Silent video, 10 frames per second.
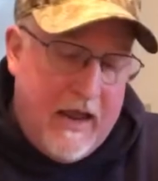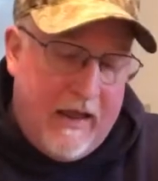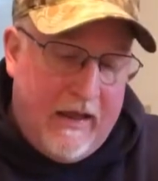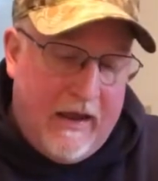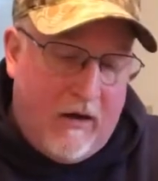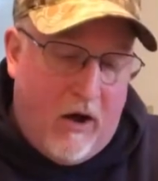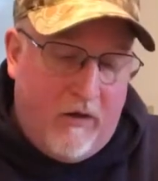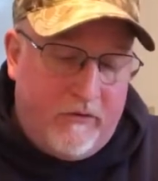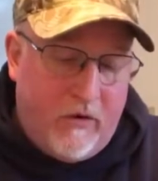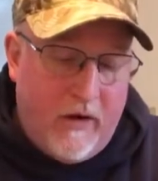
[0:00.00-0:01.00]
And
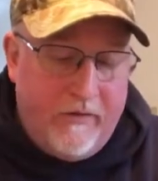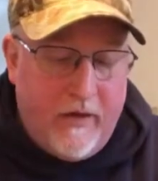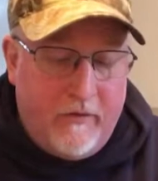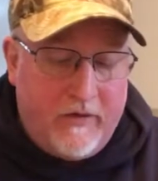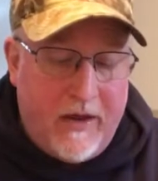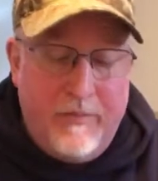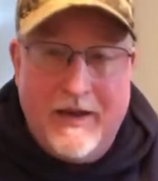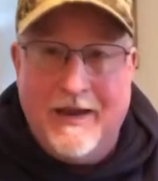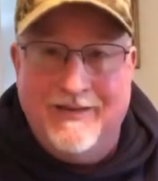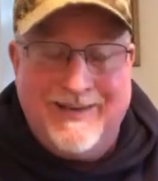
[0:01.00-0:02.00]
also on the other side
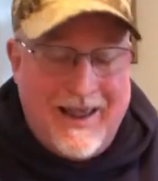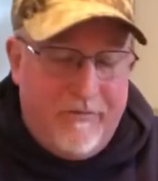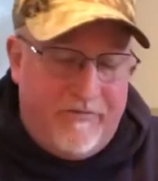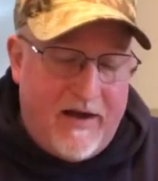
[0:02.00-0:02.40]
begins at